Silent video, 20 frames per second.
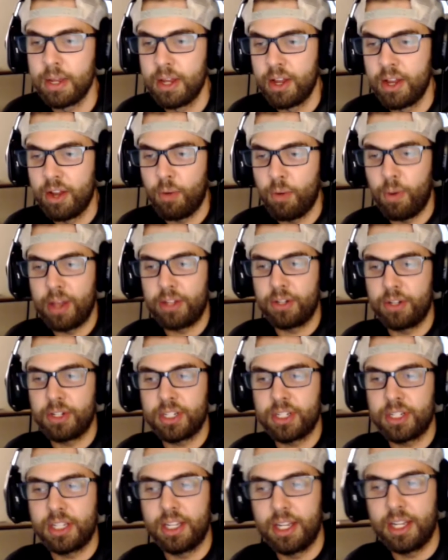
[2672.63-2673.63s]
whether
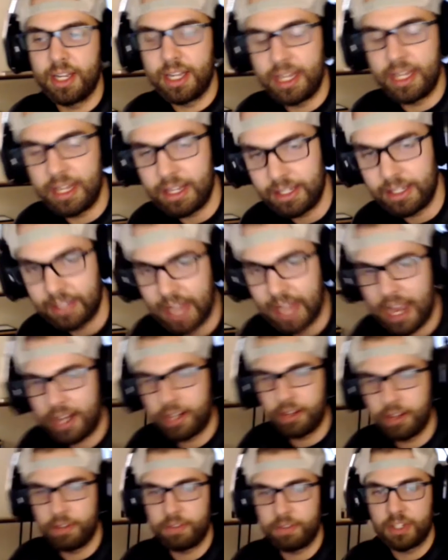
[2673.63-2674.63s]
it's the lack
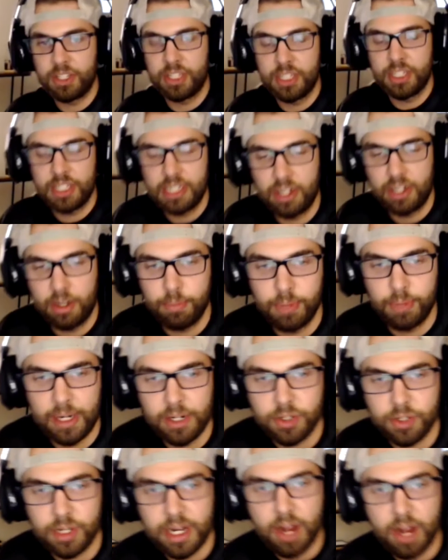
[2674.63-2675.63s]
of consistency in our
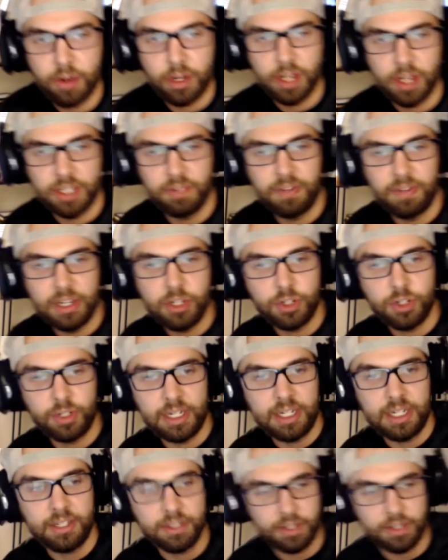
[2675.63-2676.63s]
players right now because of
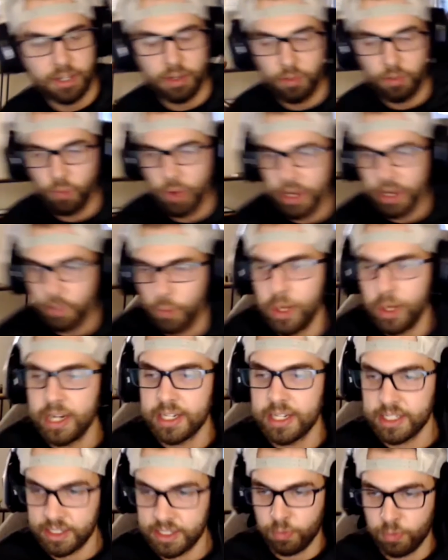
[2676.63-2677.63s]
injuries, or what
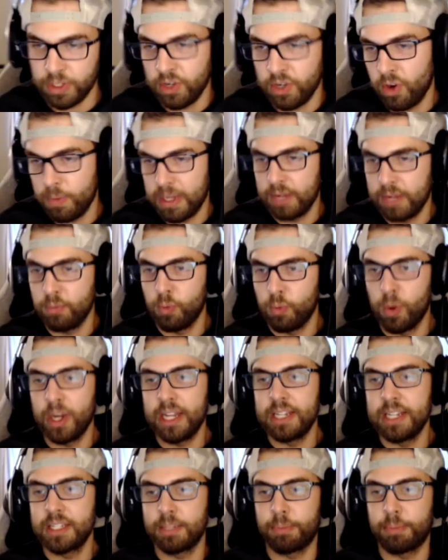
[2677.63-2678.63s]
is, you know what I mean? What
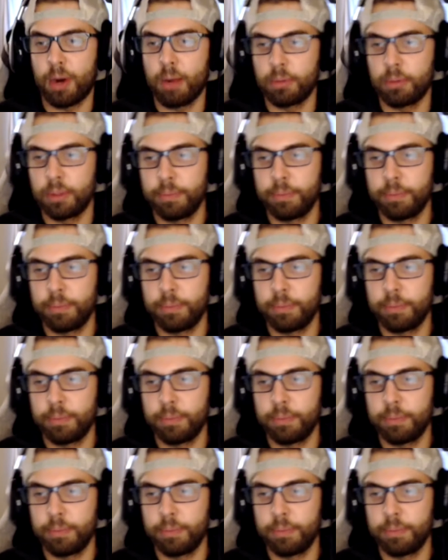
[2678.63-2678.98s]
is the problem?